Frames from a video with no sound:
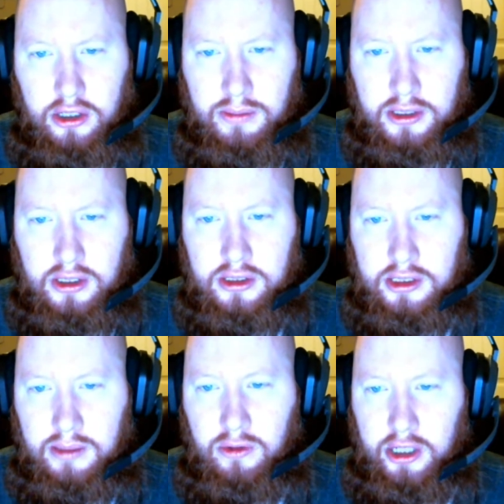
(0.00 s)
$30 on
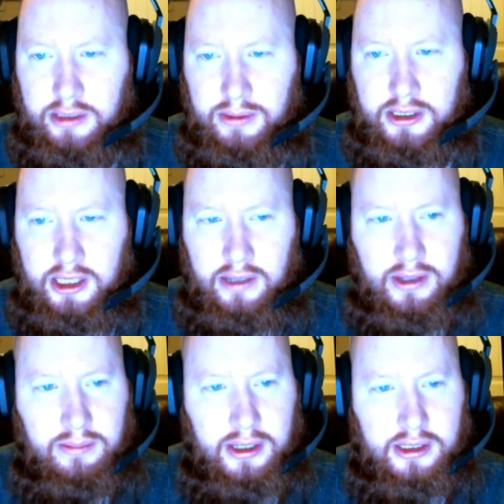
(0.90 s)
Steam or Xbox Live.
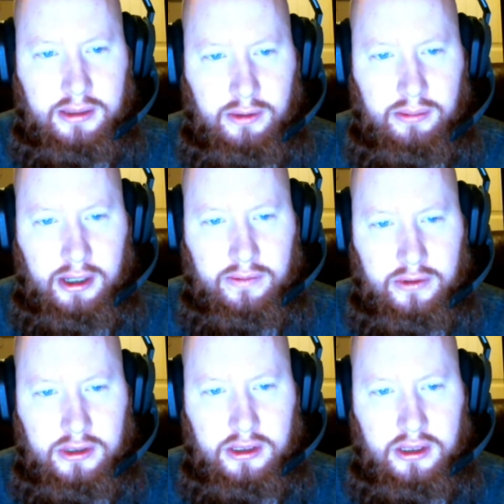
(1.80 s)
That makes the mobile
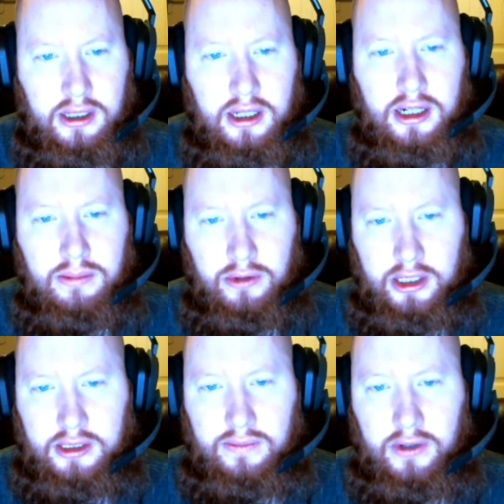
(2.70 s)
version
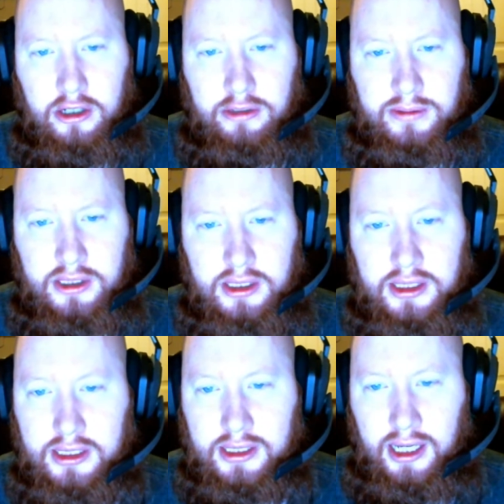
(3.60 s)
impressive 100%
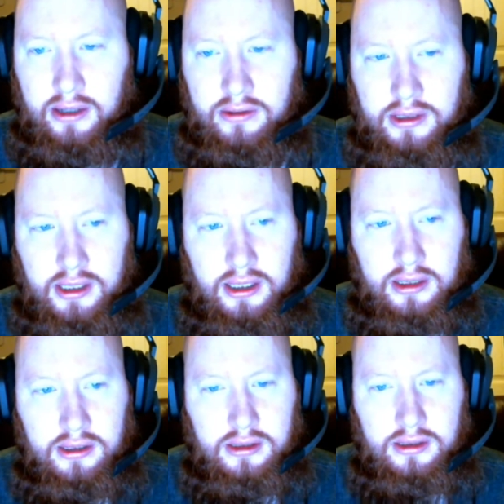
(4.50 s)
discount. Yeah,
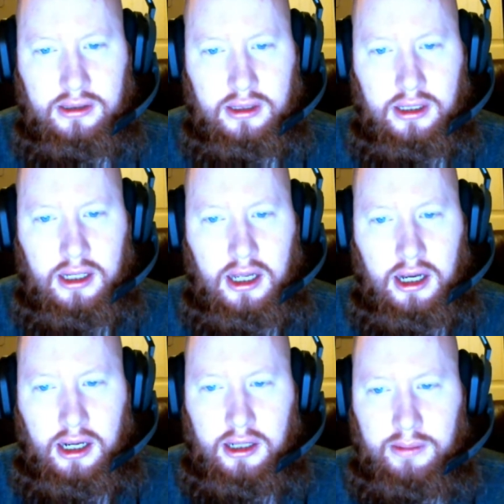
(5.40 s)

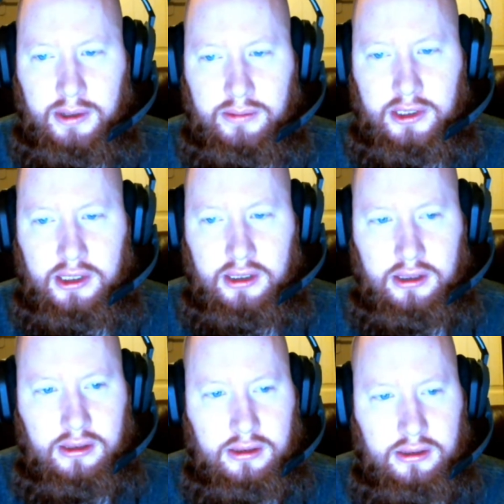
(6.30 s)
the
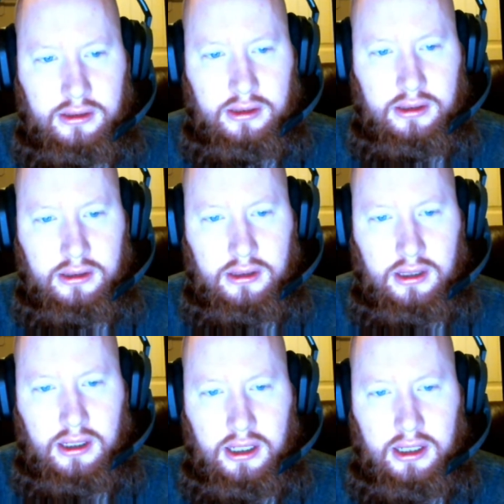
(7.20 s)
PUBG
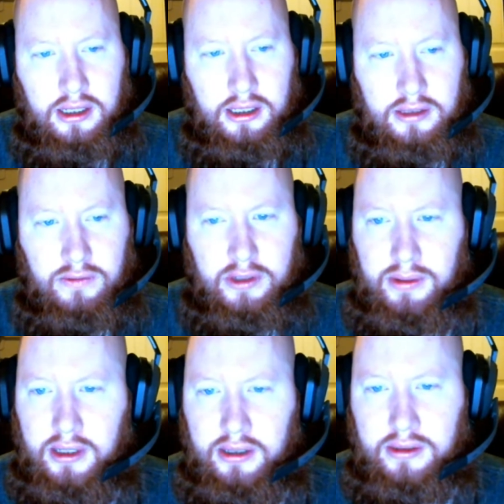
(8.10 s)
is free to
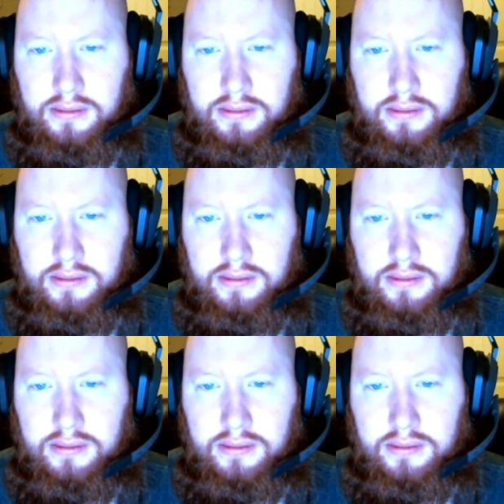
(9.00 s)
play.